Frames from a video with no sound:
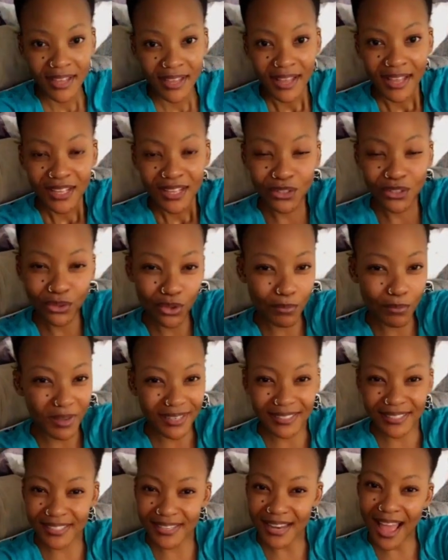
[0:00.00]
So you better
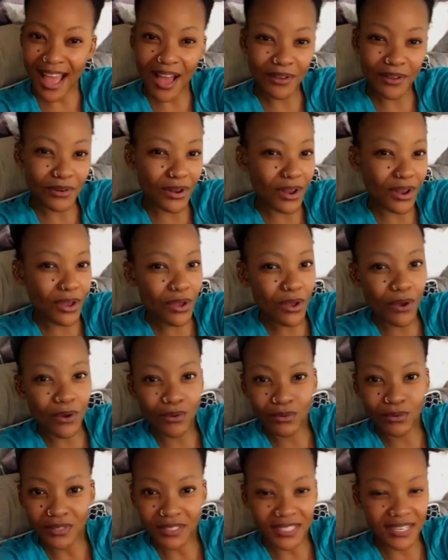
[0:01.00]

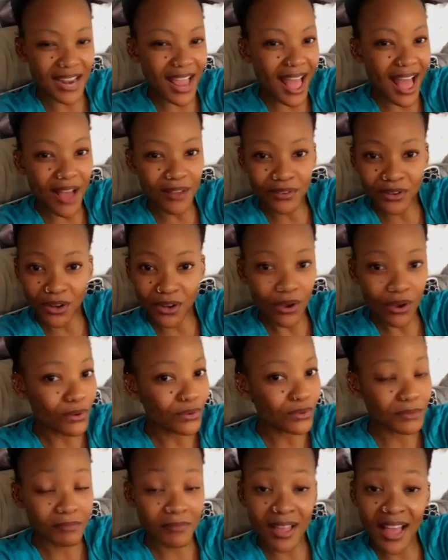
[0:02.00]

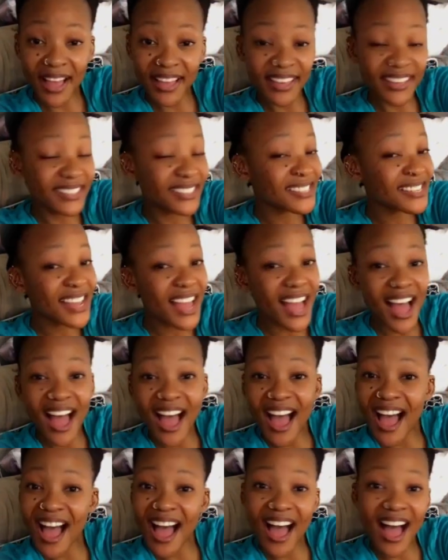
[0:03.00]
download my
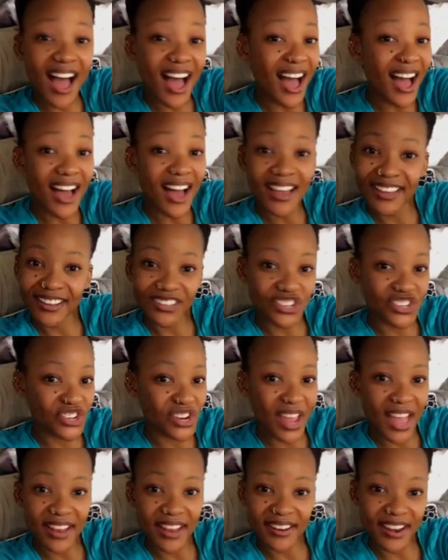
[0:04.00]
entire
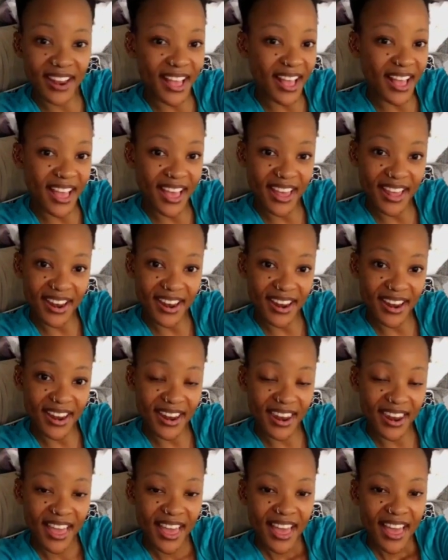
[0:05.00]
channel.
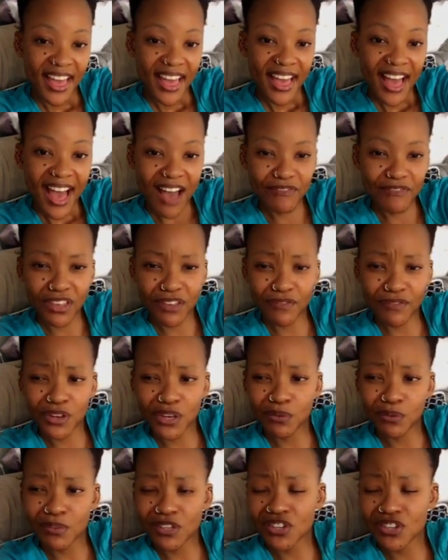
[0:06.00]
I've given
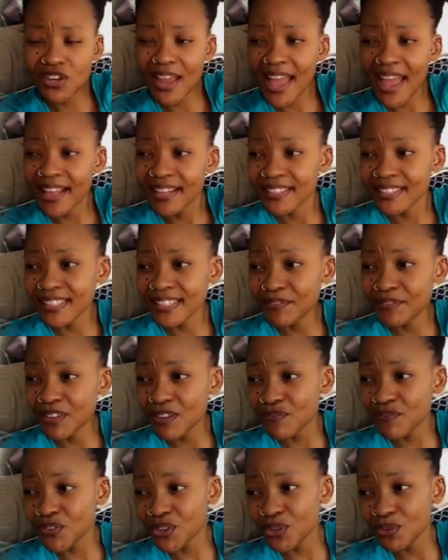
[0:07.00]
you a chance. I've
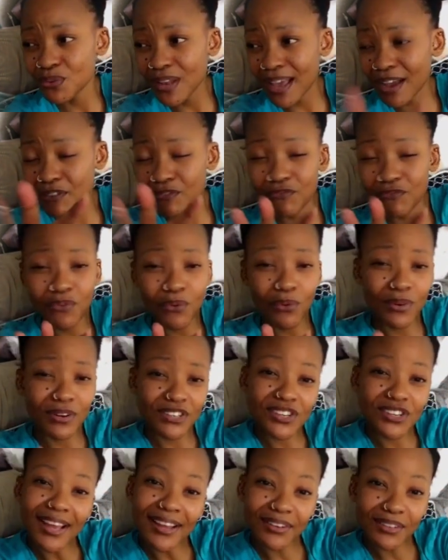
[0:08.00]
given you like 4
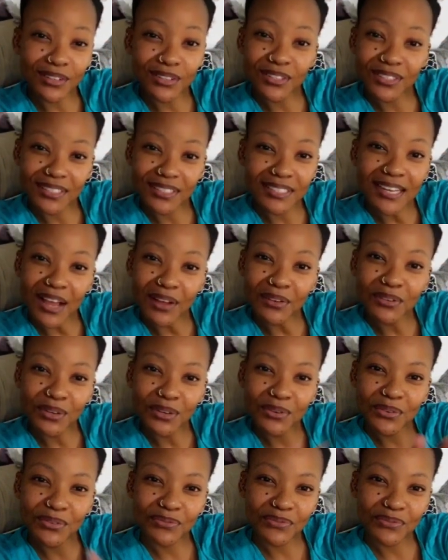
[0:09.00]
channels to
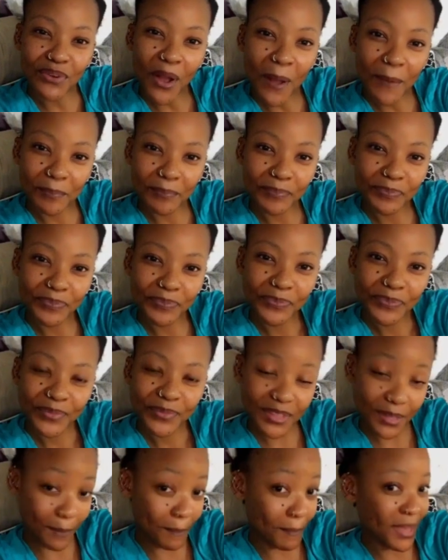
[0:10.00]
download from.
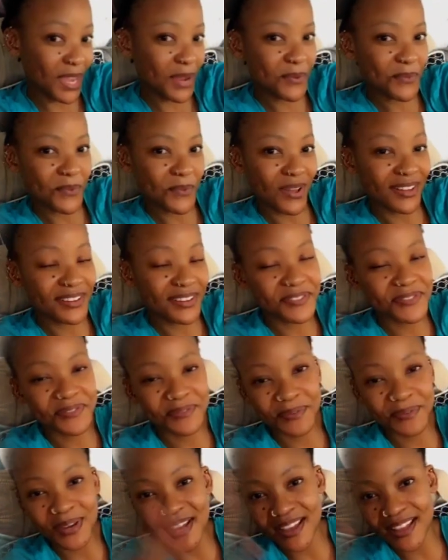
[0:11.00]
The main one and
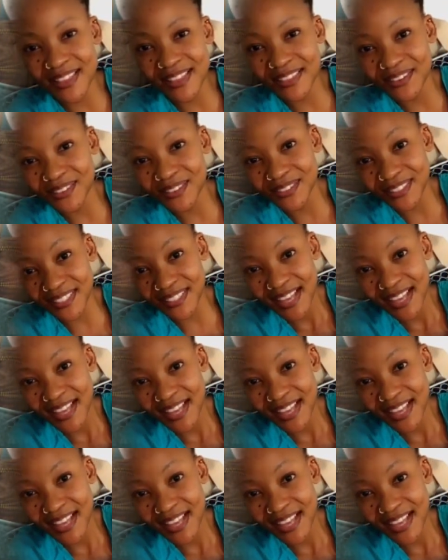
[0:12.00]
3 others.